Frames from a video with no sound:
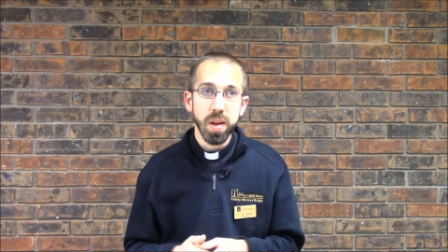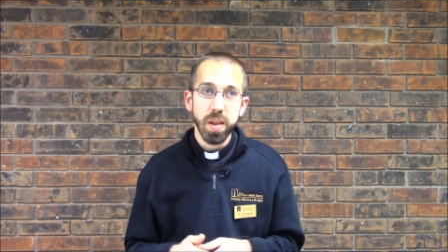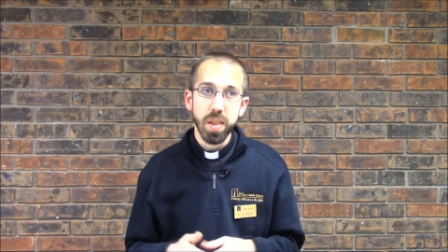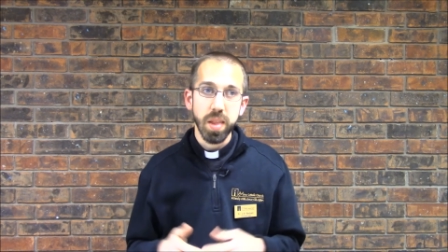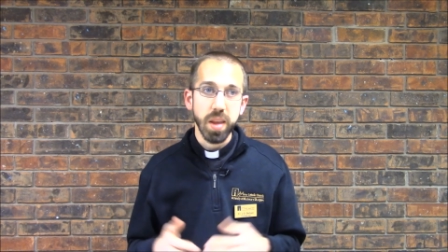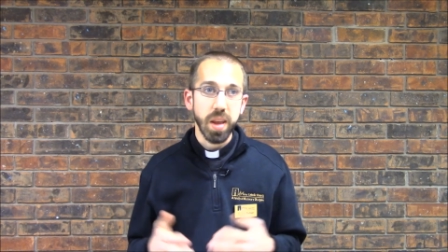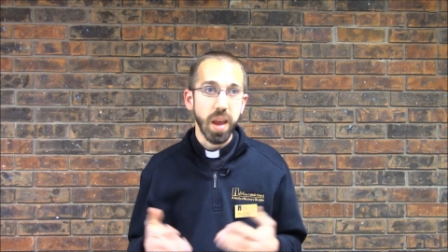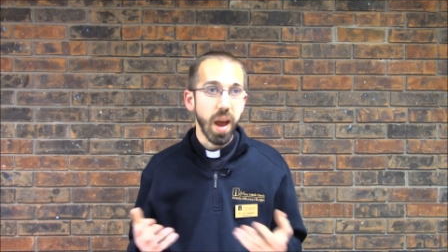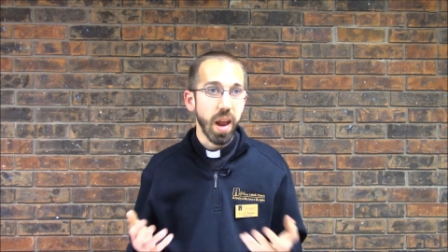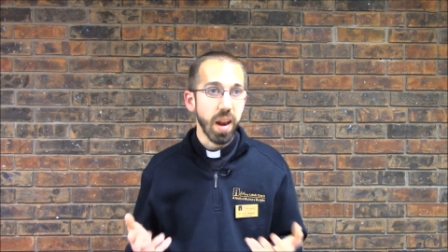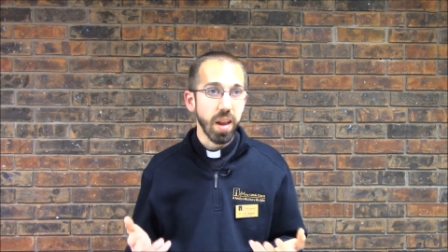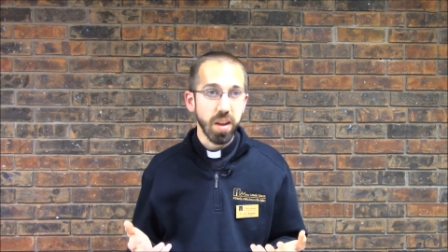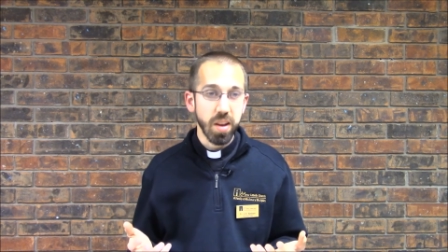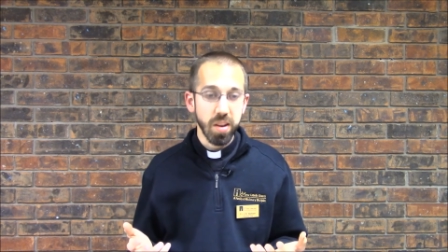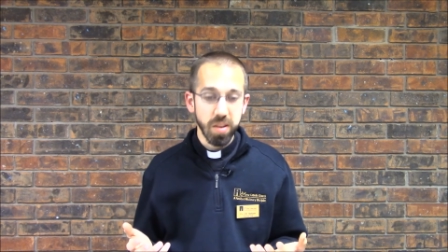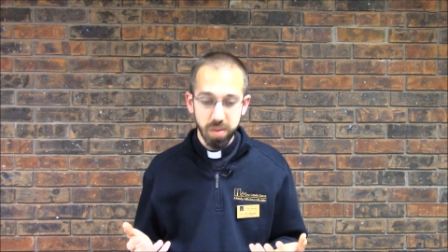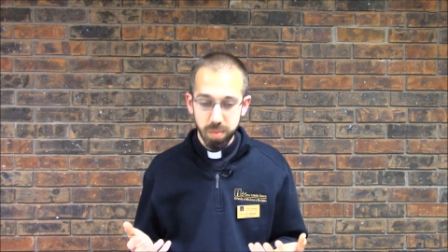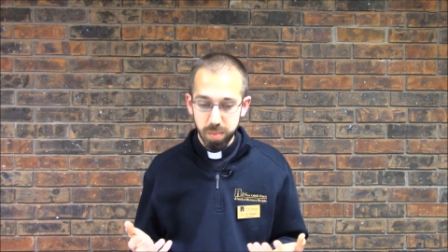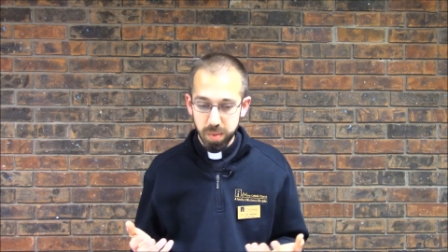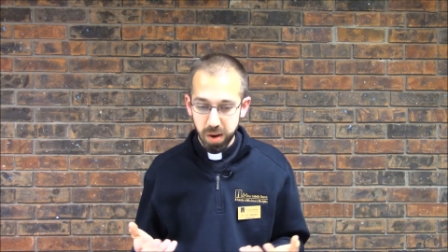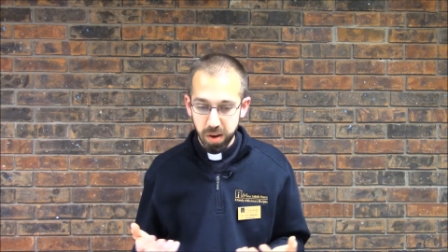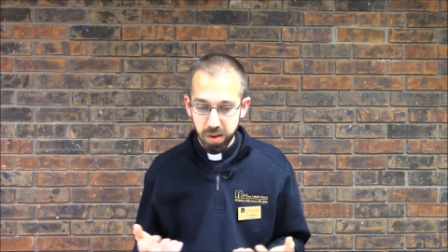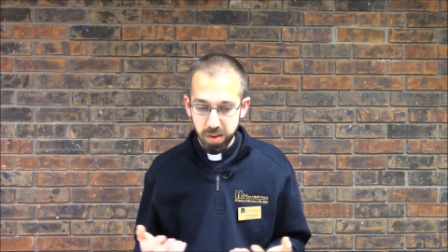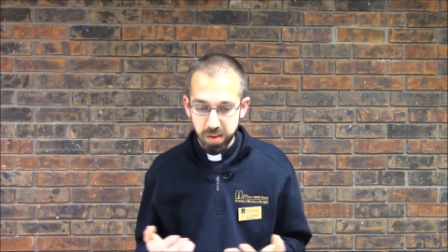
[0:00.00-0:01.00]
The
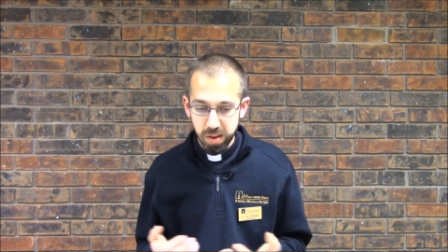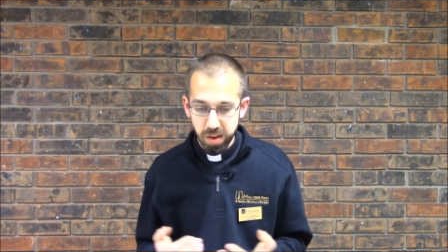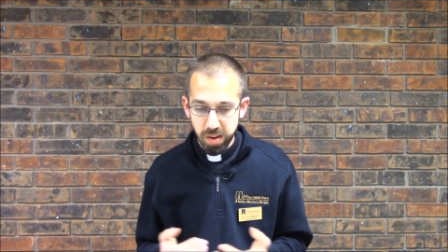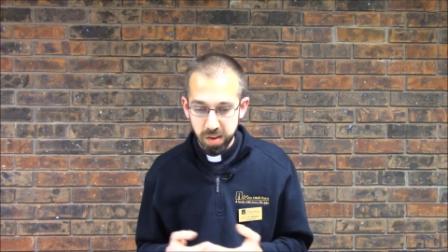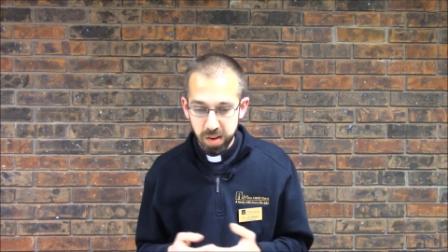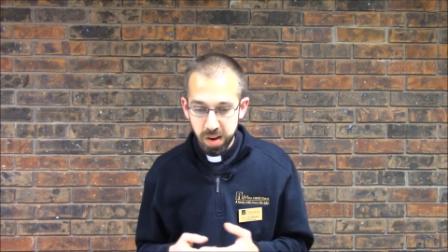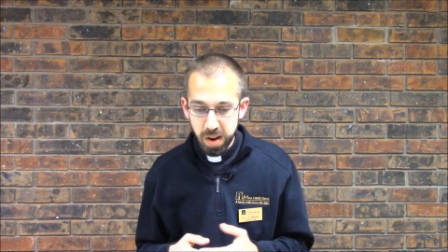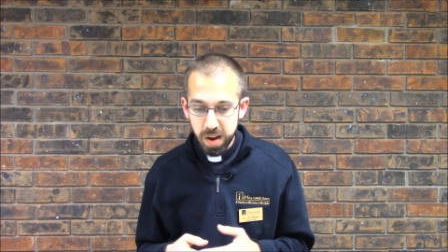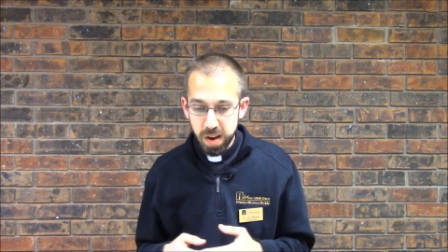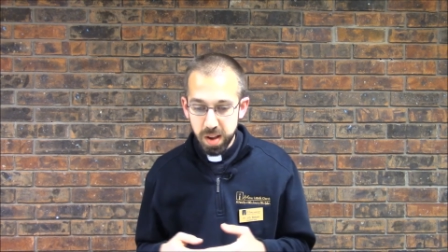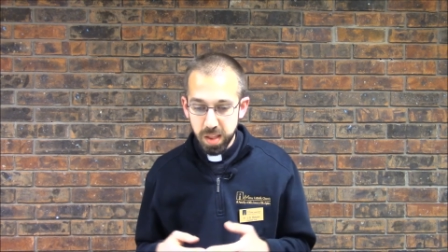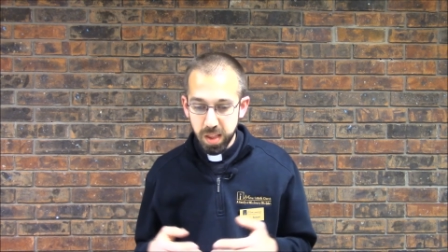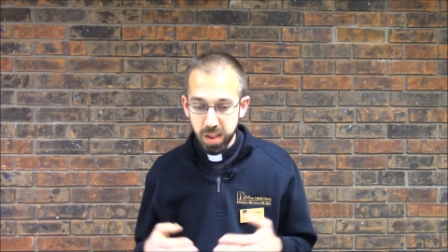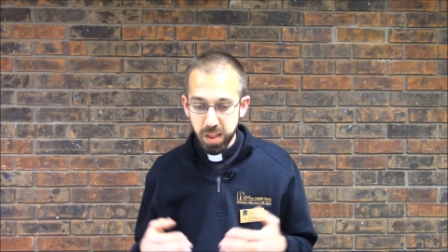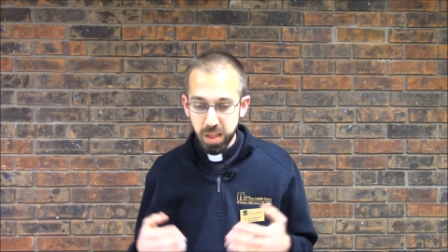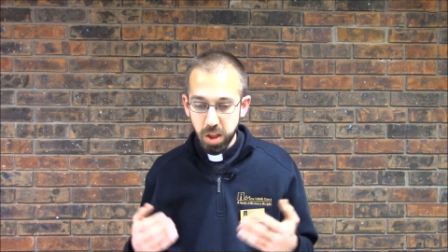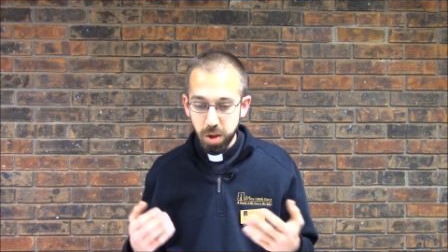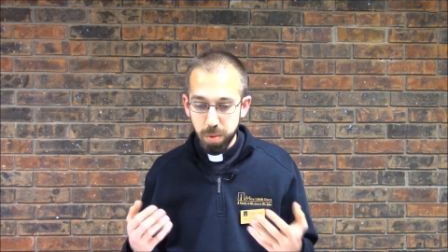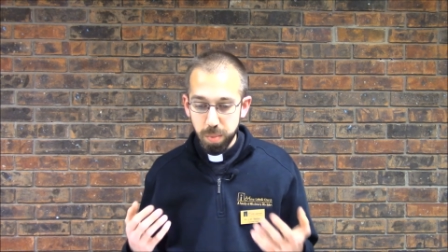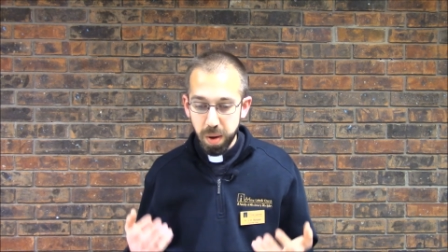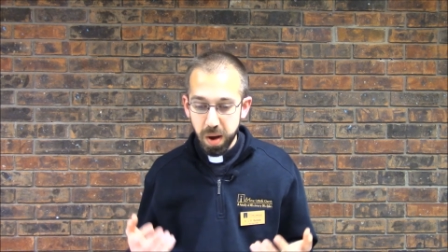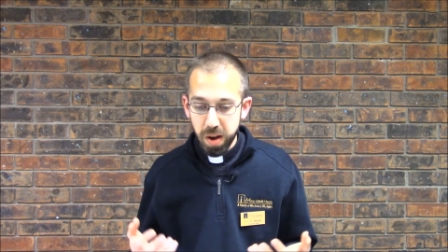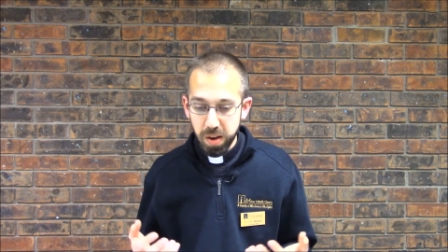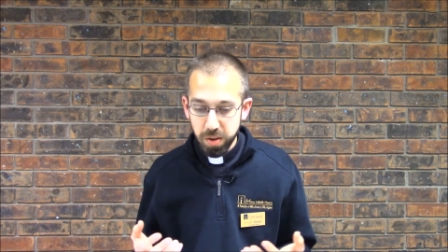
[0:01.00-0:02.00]
Catechism tells us that the
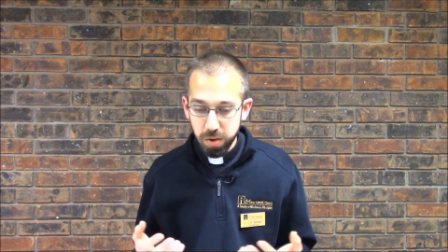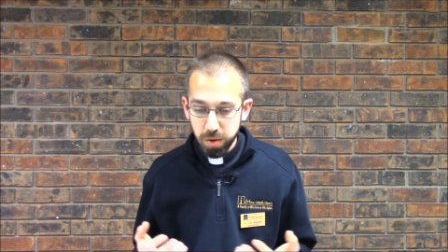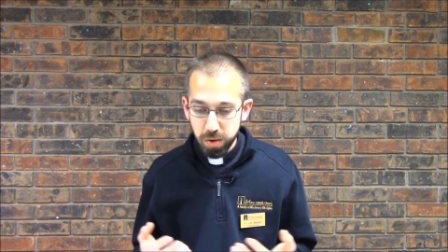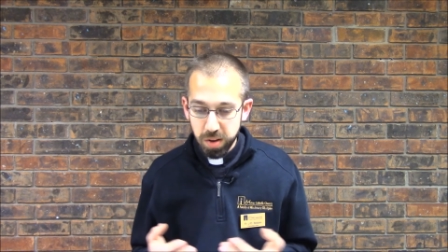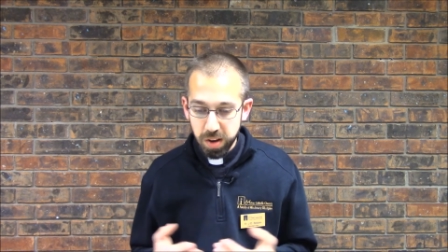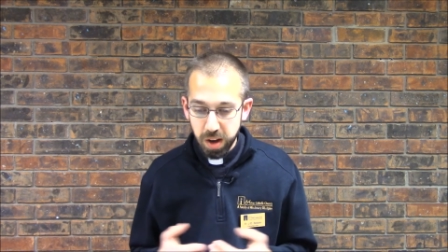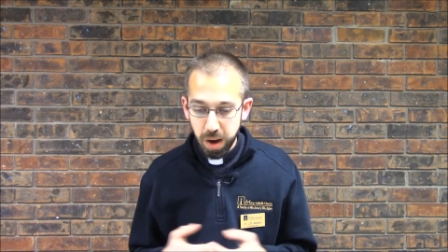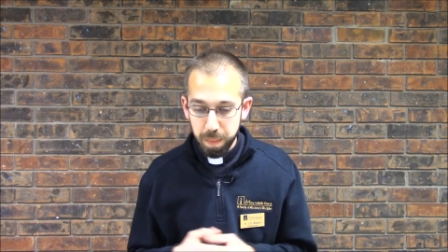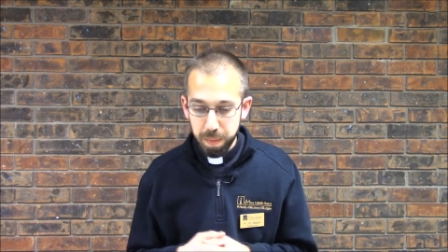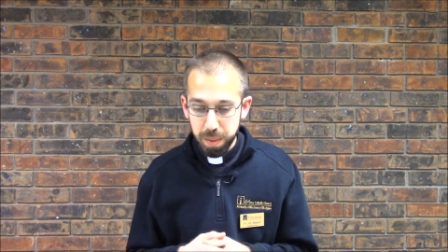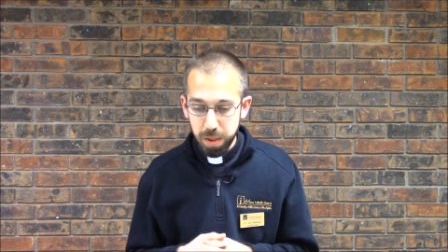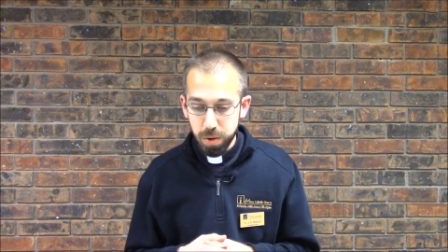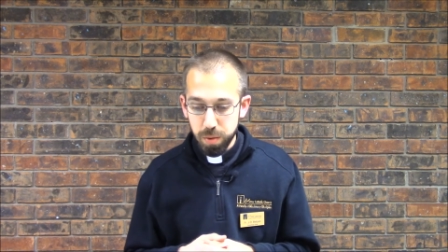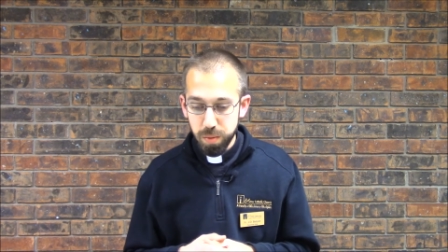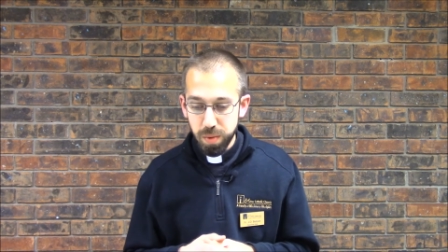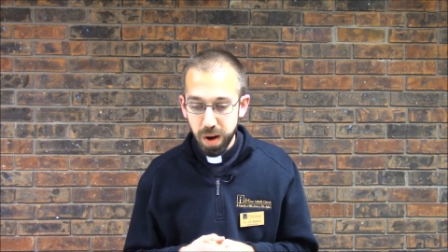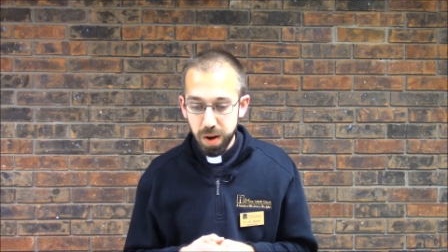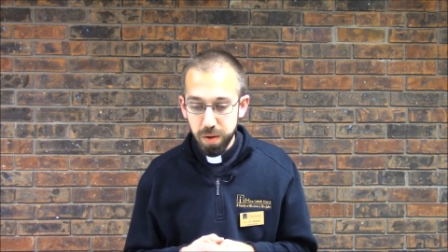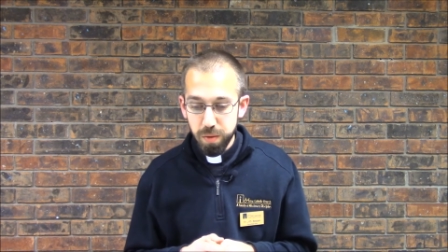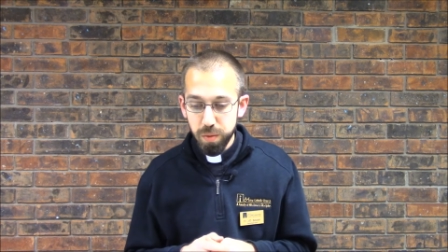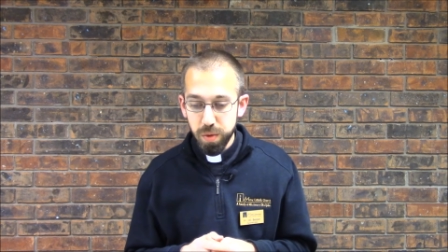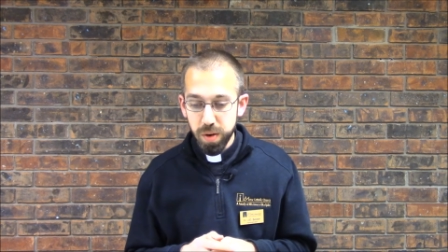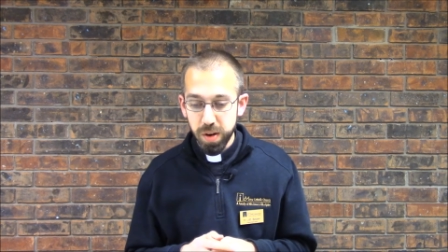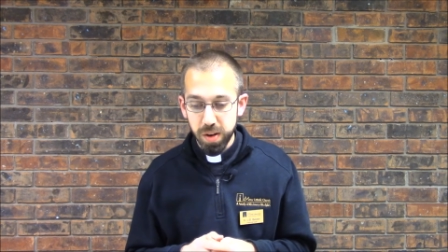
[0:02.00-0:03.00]
apostles kept their
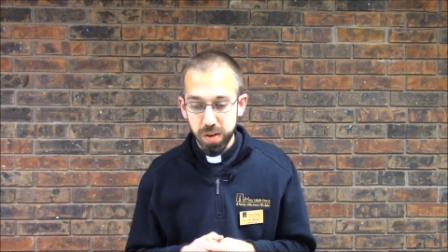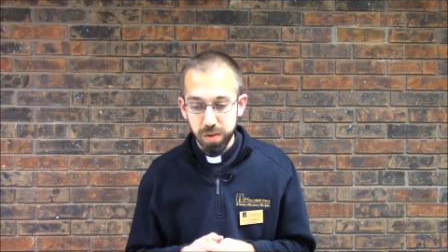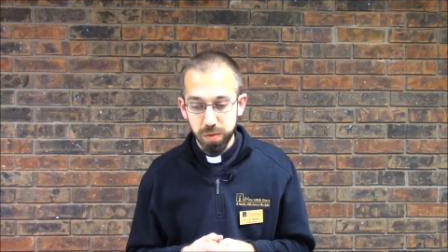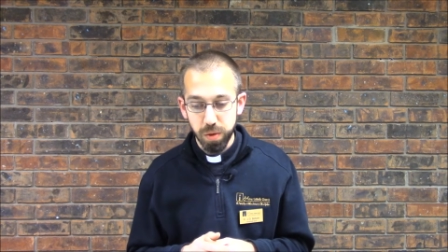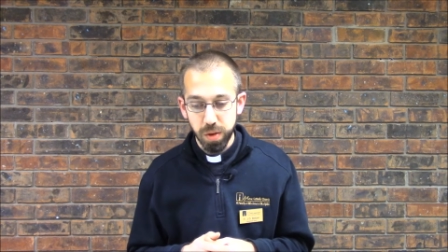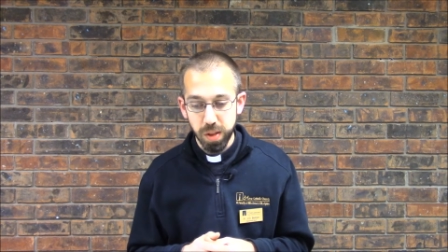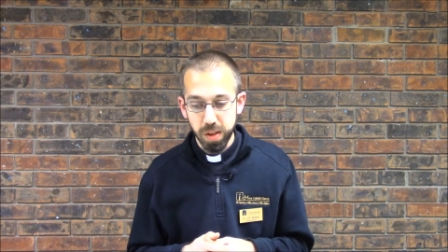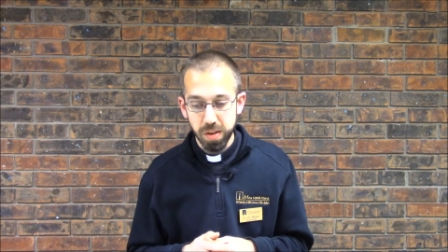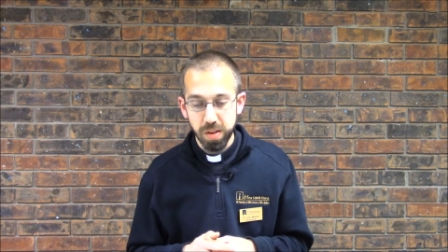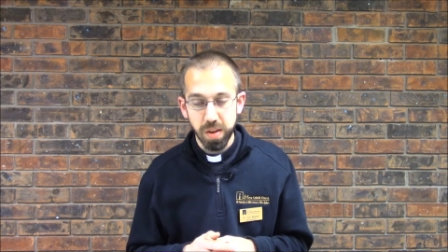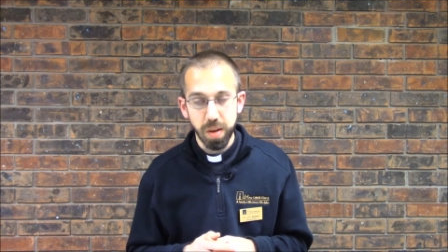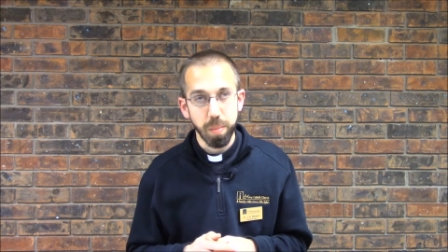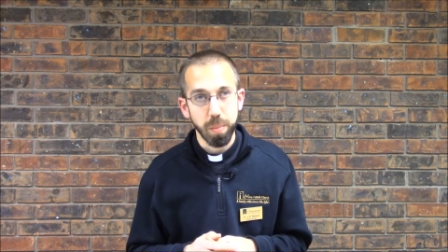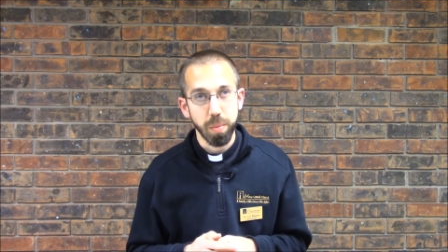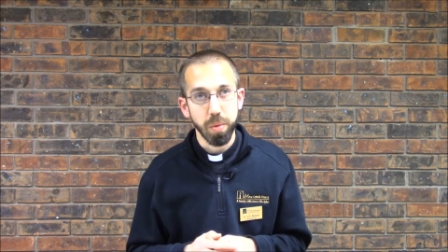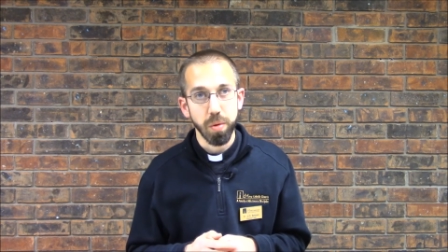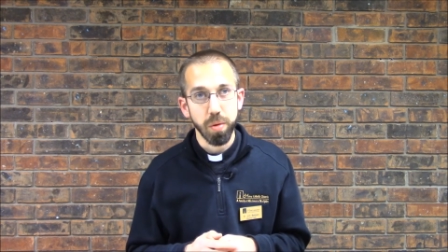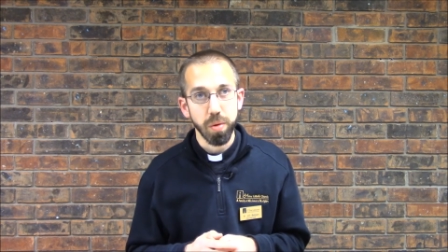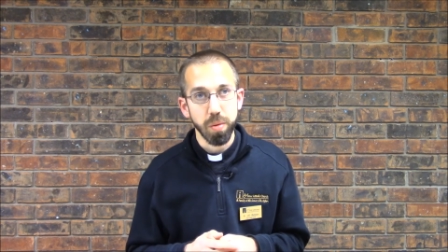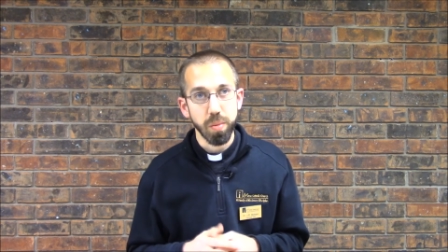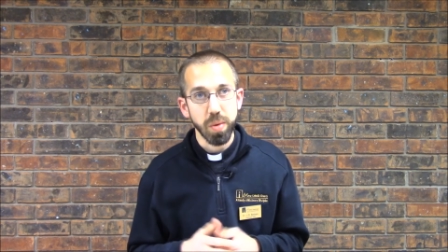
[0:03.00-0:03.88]
reverence for the temple.